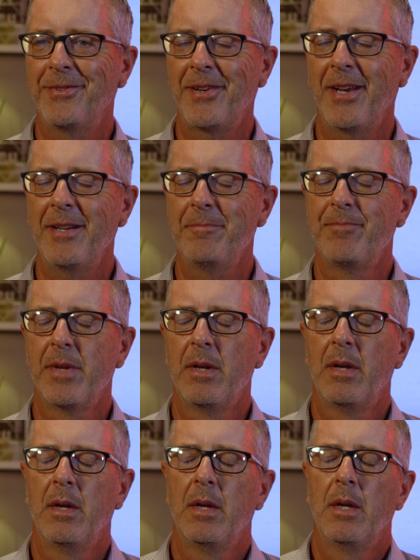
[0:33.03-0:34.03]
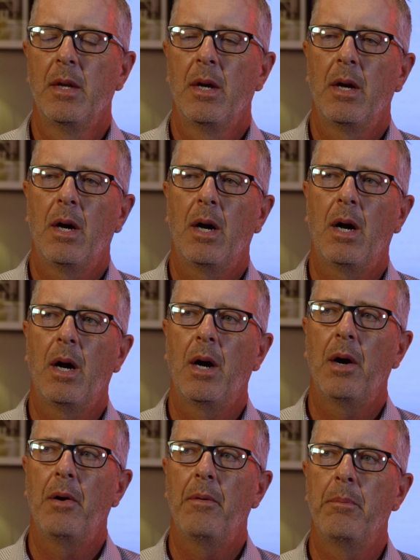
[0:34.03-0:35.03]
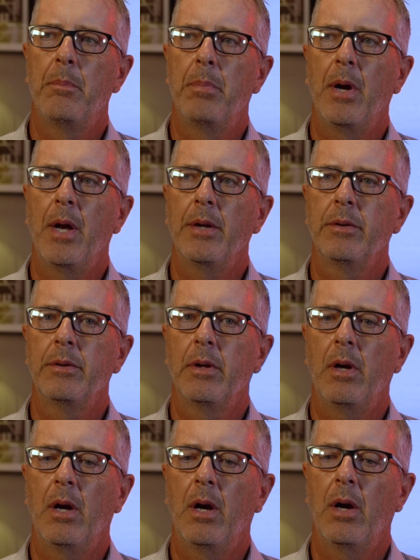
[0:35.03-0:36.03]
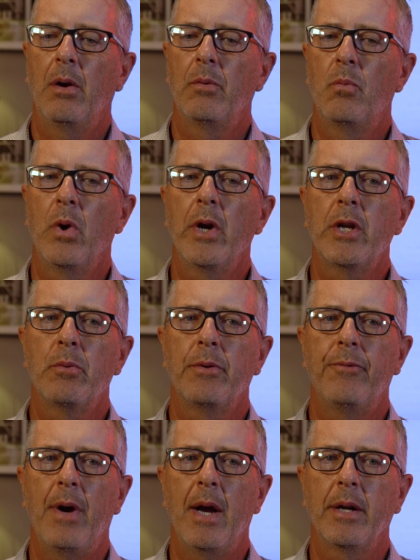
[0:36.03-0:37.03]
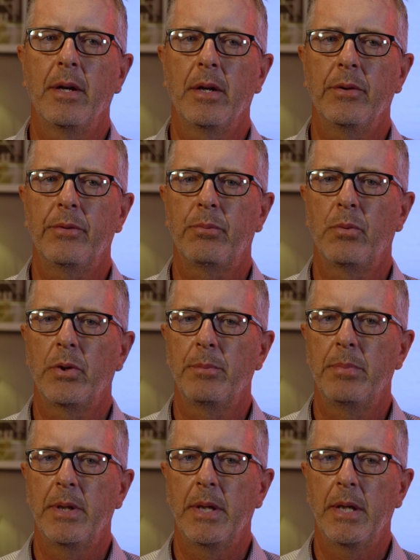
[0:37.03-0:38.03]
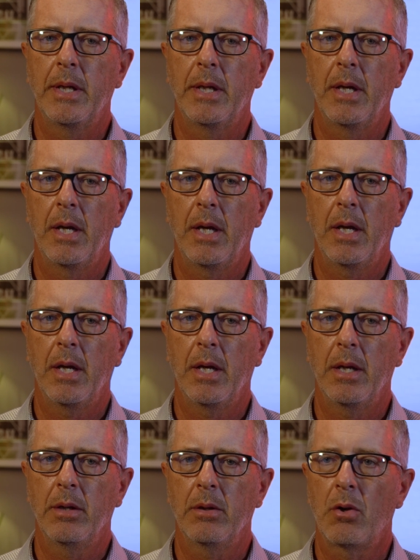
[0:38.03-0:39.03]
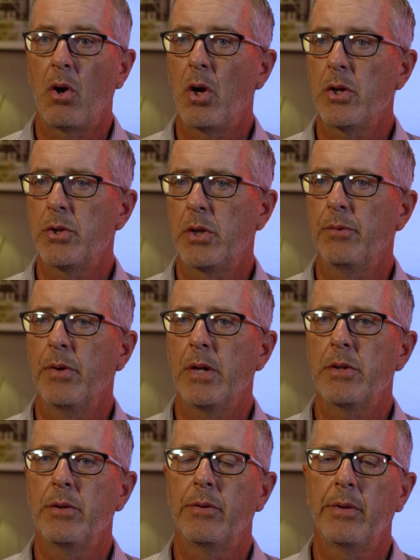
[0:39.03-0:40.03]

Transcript: state. But where you would find us would be in large convention